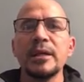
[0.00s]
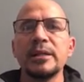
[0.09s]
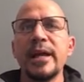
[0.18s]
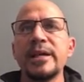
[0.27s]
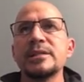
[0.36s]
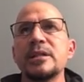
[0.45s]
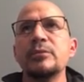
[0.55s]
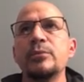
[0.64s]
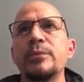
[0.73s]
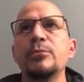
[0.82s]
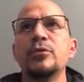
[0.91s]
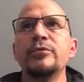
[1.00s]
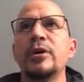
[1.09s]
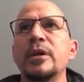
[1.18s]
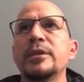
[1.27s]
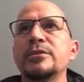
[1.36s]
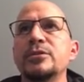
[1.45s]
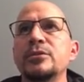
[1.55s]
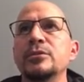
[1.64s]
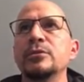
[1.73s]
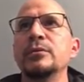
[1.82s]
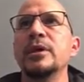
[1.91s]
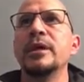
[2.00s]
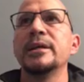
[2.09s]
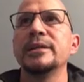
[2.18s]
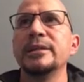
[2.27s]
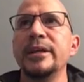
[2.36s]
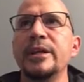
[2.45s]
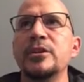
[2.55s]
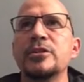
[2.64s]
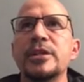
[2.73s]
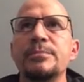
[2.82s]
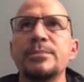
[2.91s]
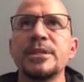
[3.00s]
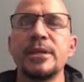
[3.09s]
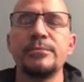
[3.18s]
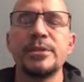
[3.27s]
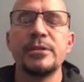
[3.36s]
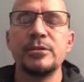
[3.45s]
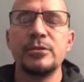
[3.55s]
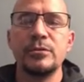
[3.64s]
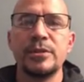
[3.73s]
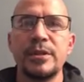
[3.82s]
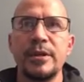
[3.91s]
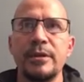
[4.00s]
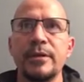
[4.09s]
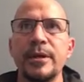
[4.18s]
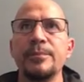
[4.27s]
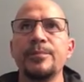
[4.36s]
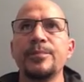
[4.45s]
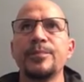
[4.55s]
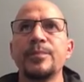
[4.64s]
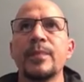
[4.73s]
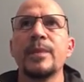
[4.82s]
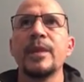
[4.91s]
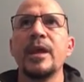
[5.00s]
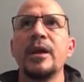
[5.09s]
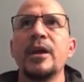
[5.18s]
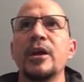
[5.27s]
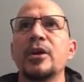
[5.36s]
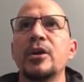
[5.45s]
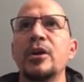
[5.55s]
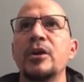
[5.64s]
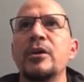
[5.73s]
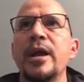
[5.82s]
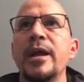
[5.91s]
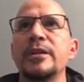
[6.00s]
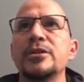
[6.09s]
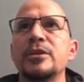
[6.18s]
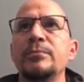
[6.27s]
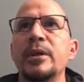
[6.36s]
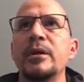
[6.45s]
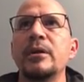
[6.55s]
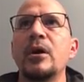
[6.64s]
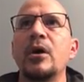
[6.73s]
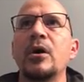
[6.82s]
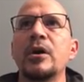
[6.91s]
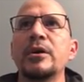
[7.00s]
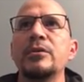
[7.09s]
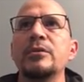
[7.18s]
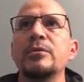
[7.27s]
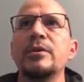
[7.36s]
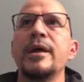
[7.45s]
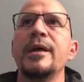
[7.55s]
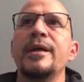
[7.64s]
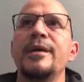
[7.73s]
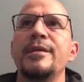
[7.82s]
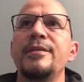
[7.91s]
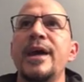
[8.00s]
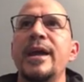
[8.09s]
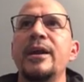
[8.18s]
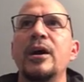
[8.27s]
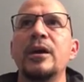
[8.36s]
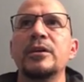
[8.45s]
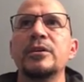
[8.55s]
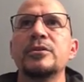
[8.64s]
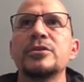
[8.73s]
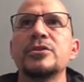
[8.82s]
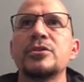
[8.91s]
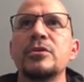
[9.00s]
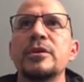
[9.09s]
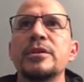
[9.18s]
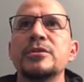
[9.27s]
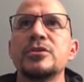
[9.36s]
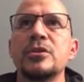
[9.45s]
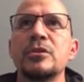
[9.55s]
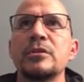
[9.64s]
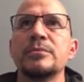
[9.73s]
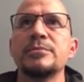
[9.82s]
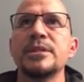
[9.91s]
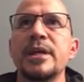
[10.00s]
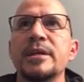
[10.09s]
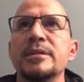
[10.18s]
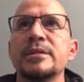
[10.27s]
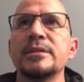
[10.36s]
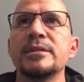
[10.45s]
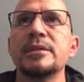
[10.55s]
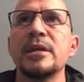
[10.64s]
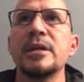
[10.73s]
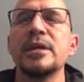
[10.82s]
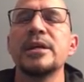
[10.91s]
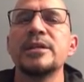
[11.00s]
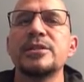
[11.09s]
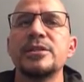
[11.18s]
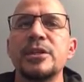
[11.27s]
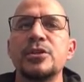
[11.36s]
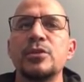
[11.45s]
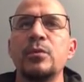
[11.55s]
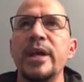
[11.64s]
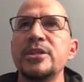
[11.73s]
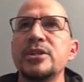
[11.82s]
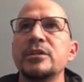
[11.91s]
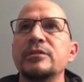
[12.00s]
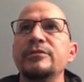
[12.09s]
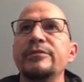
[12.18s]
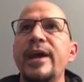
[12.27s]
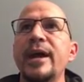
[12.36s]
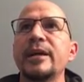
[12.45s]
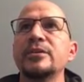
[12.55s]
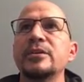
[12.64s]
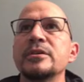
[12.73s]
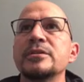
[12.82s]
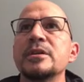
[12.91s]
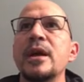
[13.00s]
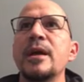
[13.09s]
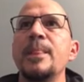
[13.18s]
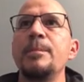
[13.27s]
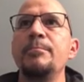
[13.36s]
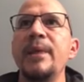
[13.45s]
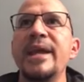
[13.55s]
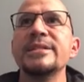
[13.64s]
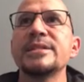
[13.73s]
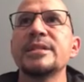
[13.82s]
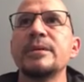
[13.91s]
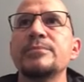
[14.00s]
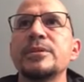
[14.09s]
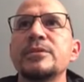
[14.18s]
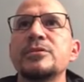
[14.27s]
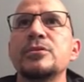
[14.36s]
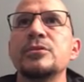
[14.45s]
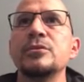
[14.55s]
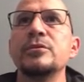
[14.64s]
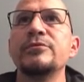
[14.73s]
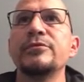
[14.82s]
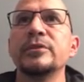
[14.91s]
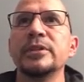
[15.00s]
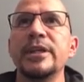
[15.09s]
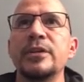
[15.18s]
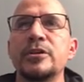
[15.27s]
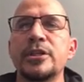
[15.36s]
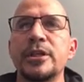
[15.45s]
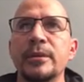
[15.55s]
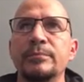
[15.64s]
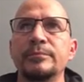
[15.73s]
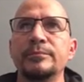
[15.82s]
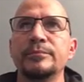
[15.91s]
Lastly, we move on to leadership substitutes theory. Kerr and Germier argue that under certain circumstances, situational factors may substitute for leadership.